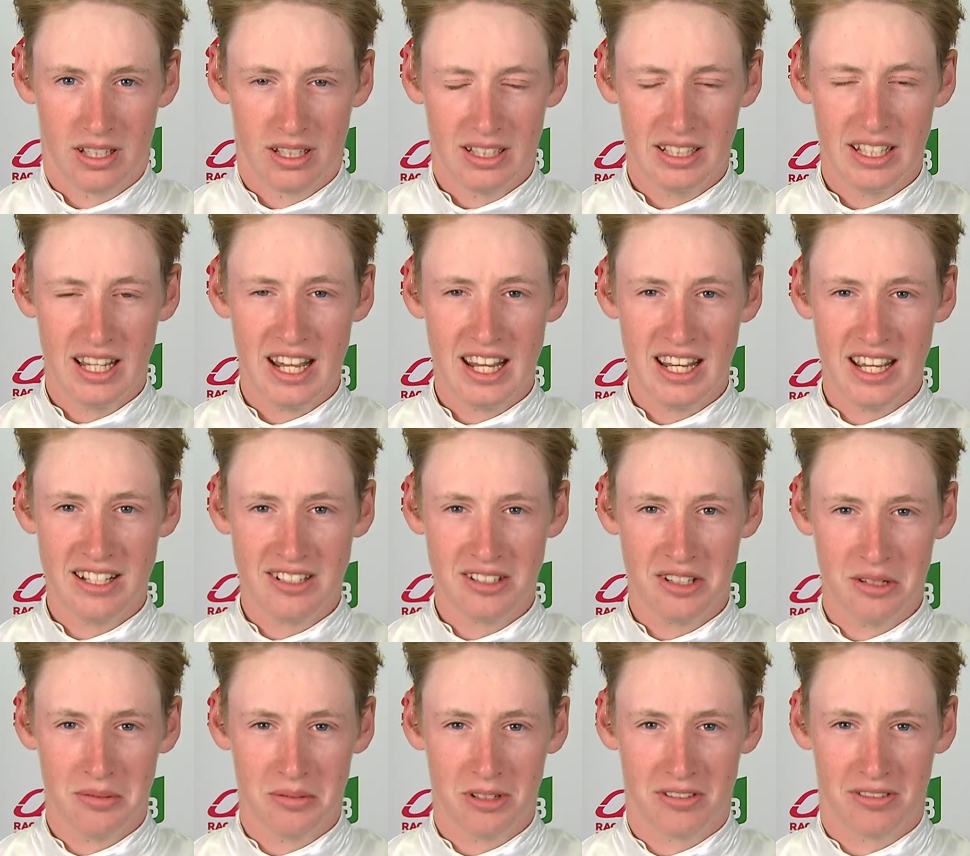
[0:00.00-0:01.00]
Yeah, he's
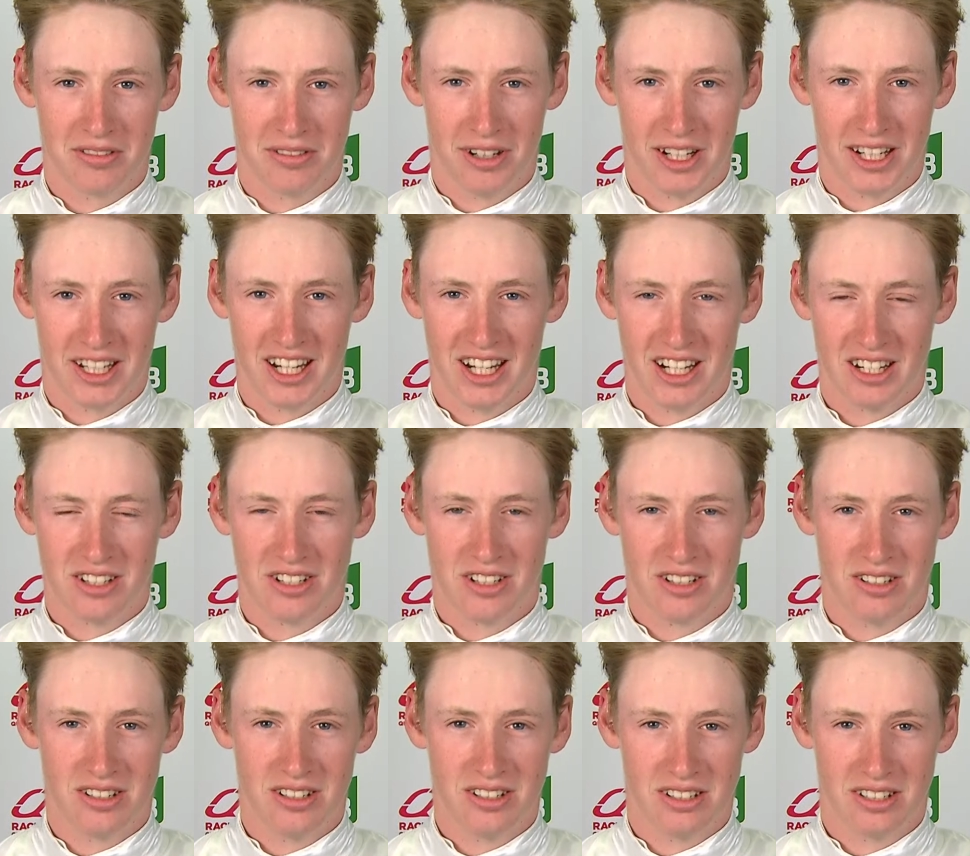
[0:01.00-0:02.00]
got a bit of a funny action,
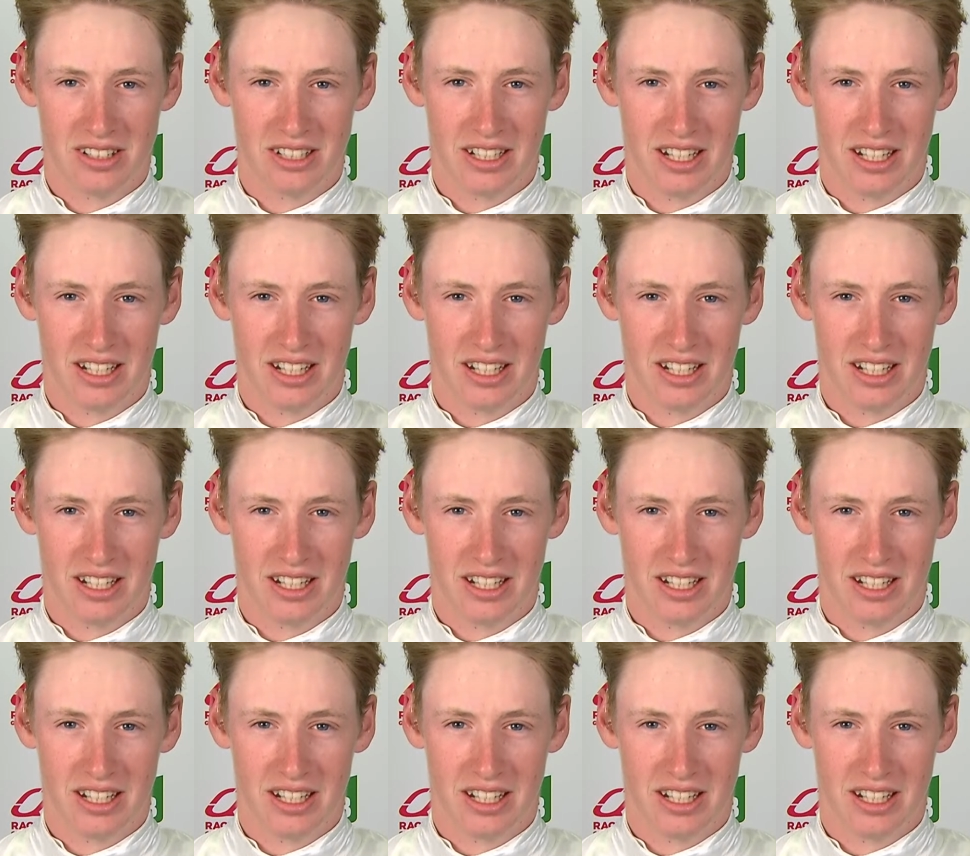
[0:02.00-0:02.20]
Chris.